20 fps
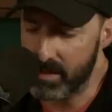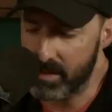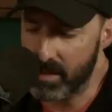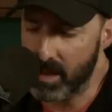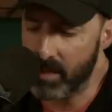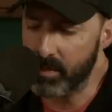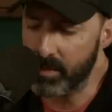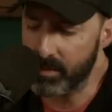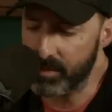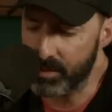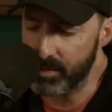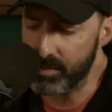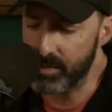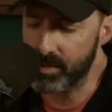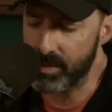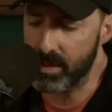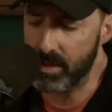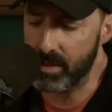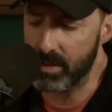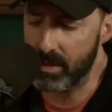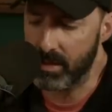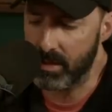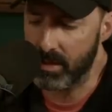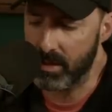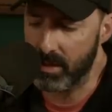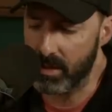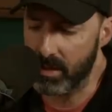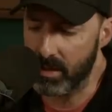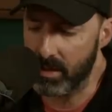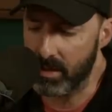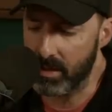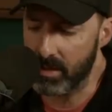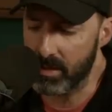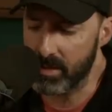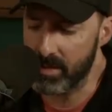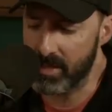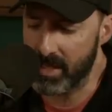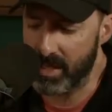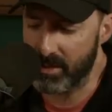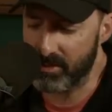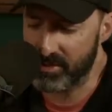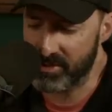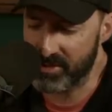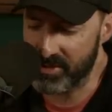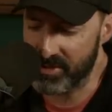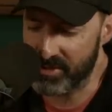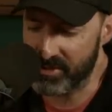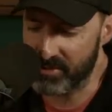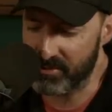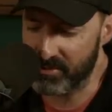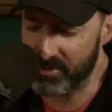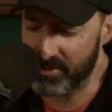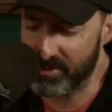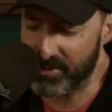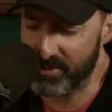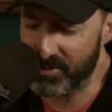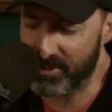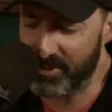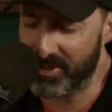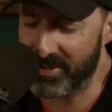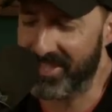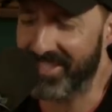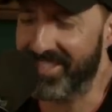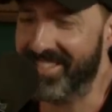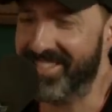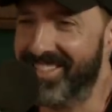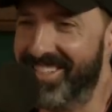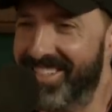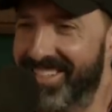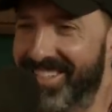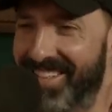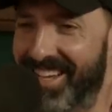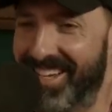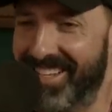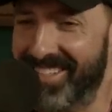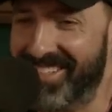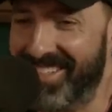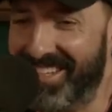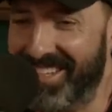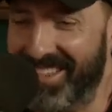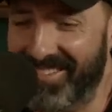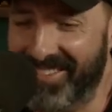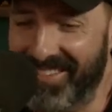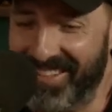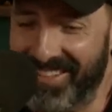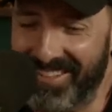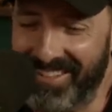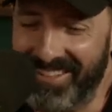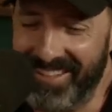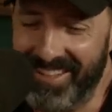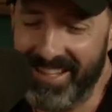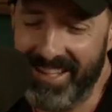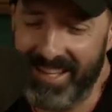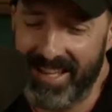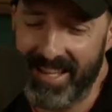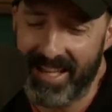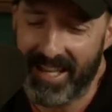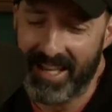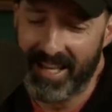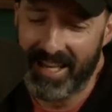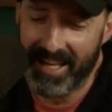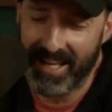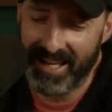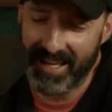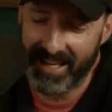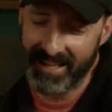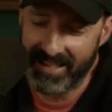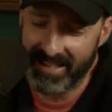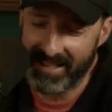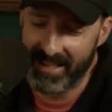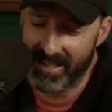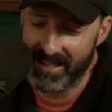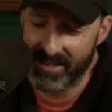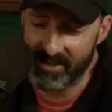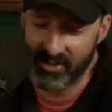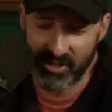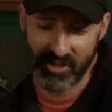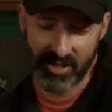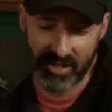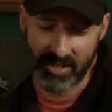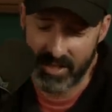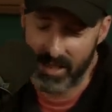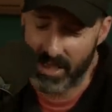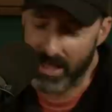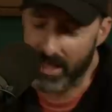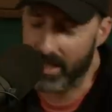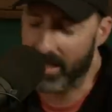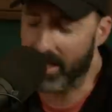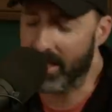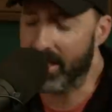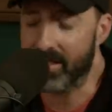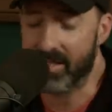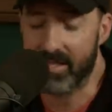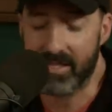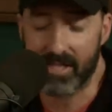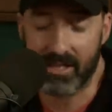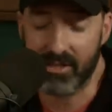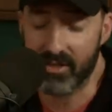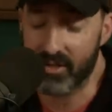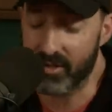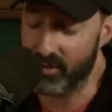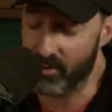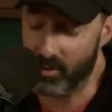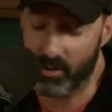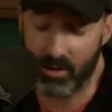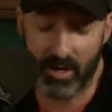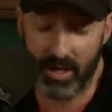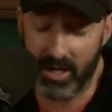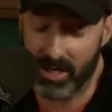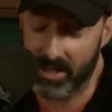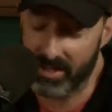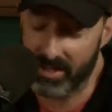double doozy uh, sandwiches with two cookies and icing in the middle and it's just like it's such a joy.